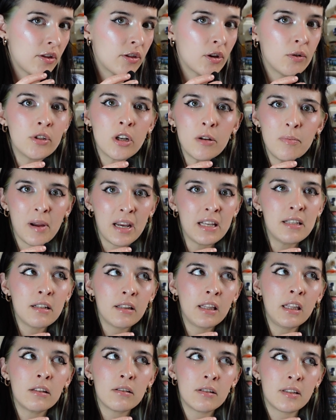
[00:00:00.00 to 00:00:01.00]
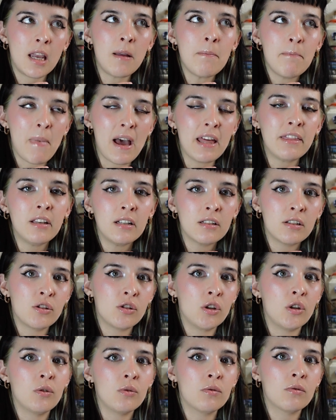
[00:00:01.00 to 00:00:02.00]
those are basically the same
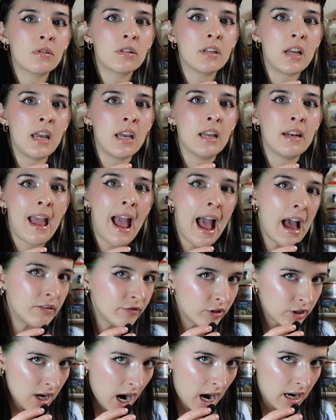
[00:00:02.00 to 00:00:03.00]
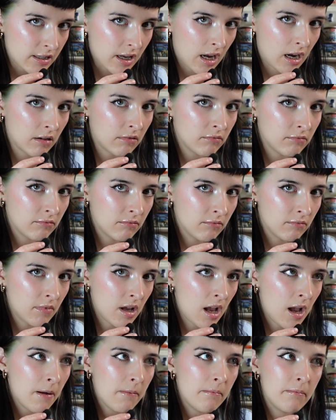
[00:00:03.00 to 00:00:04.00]
methods used in advertising.
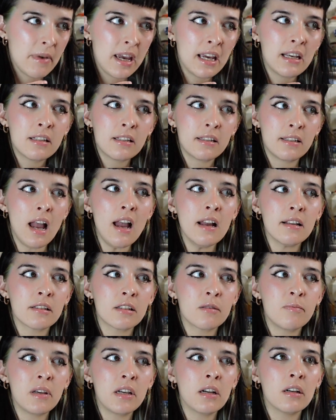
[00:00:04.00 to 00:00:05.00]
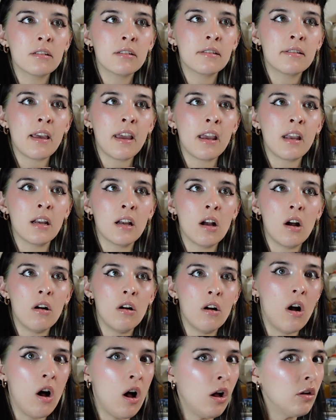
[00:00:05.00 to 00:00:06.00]
Makes sense because they
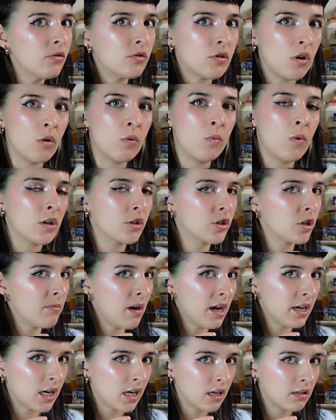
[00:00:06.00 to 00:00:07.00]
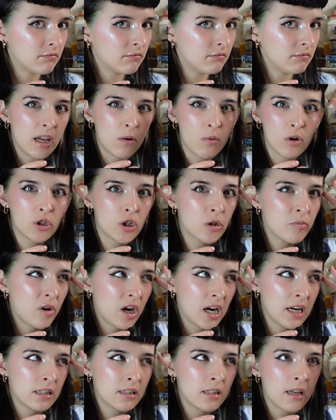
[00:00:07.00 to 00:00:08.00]
also want your money. They want your
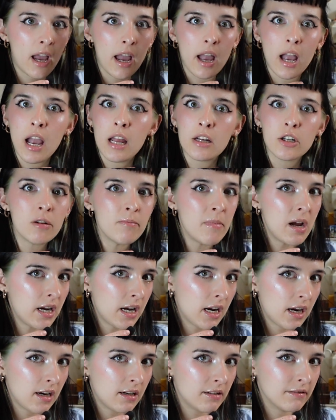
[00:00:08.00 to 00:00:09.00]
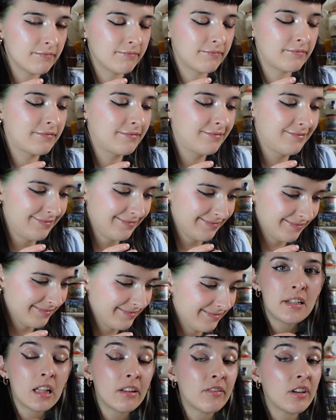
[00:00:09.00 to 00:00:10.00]
brains and your money.
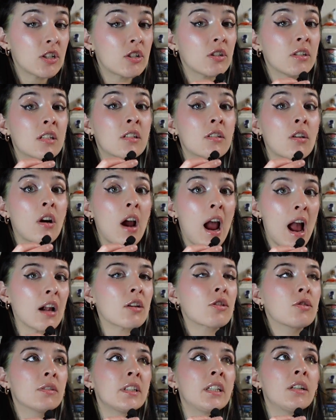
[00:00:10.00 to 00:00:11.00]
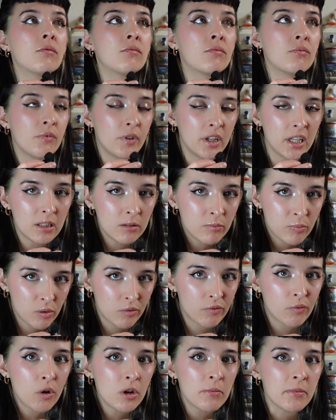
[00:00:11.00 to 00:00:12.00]
Televangelists are actually real
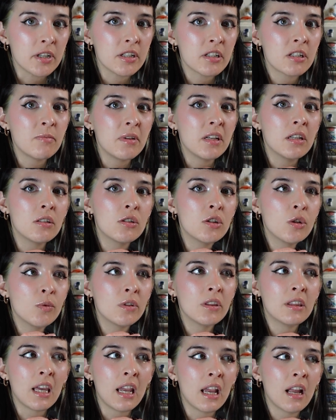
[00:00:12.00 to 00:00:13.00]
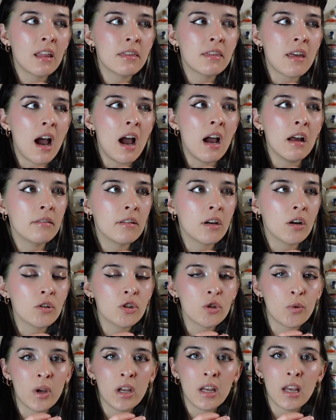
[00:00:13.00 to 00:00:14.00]
performers because you would think that they're
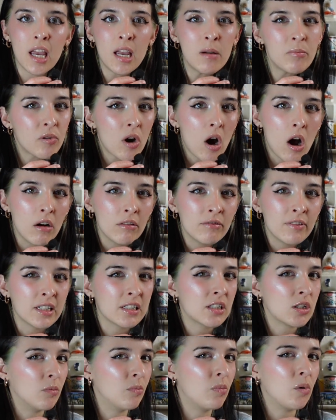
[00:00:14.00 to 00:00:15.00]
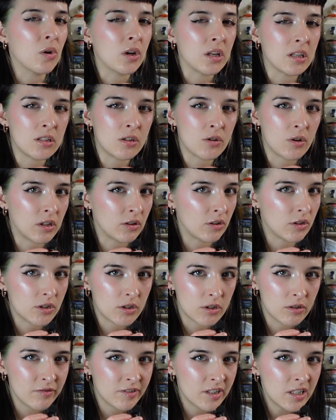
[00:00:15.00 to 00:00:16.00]
doing improv at some points during their
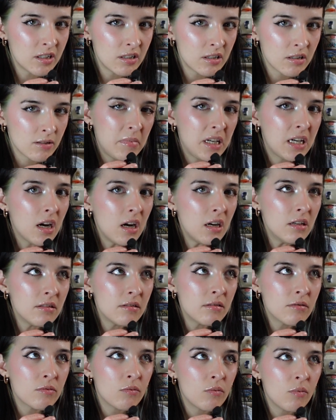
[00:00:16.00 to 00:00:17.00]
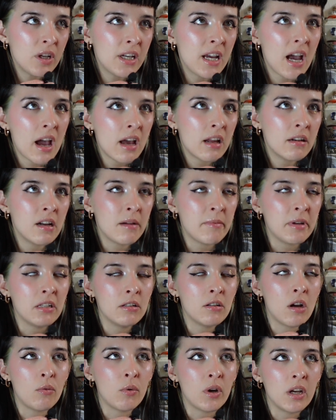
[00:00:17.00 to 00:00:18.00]
service. Because
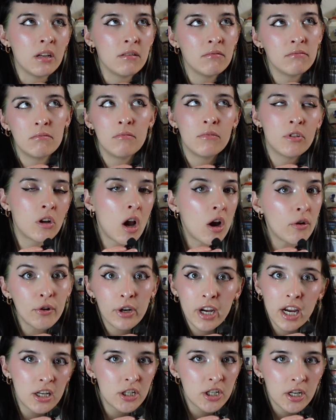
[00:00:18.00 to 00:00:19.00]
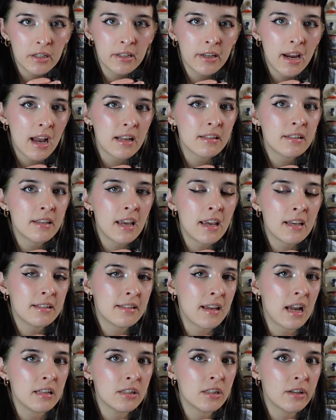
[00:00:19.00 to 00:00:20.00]
the congregation gets a
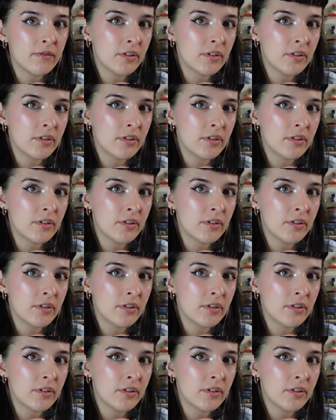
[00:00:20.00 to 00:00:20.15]
sense of